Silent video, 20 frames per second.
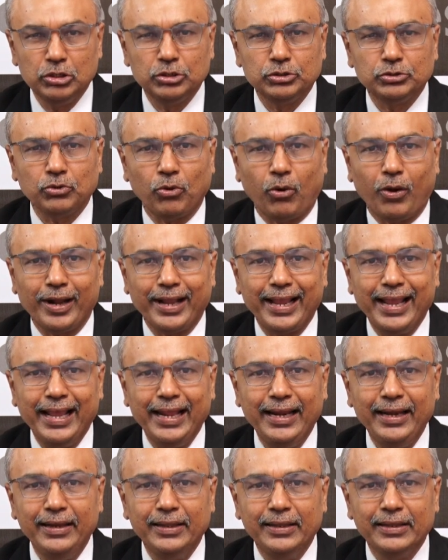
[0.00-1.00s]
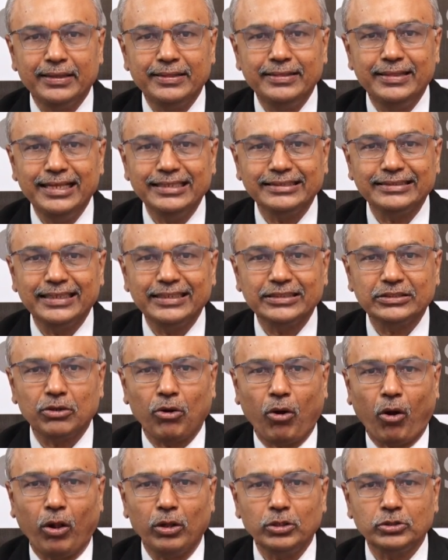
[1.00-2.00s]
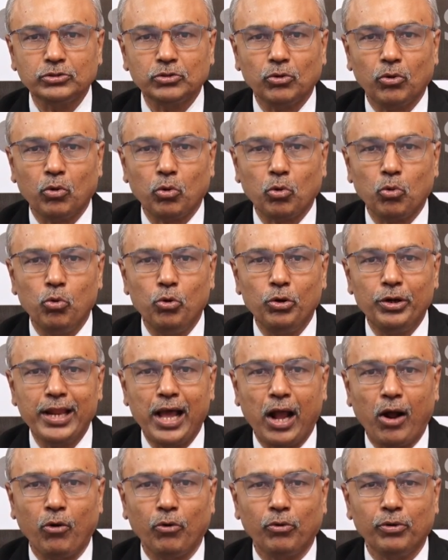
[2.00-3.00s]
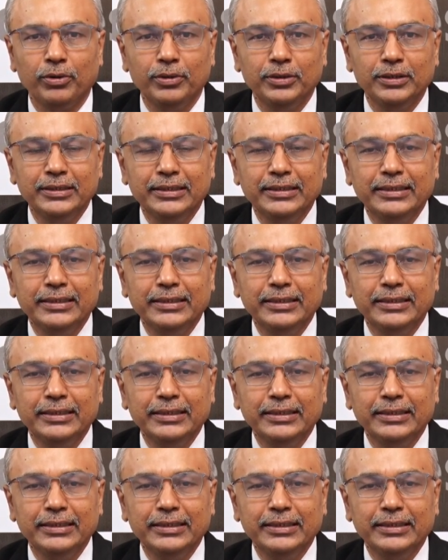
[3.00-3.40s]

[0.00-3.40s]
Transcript: So again, this is also ruled out.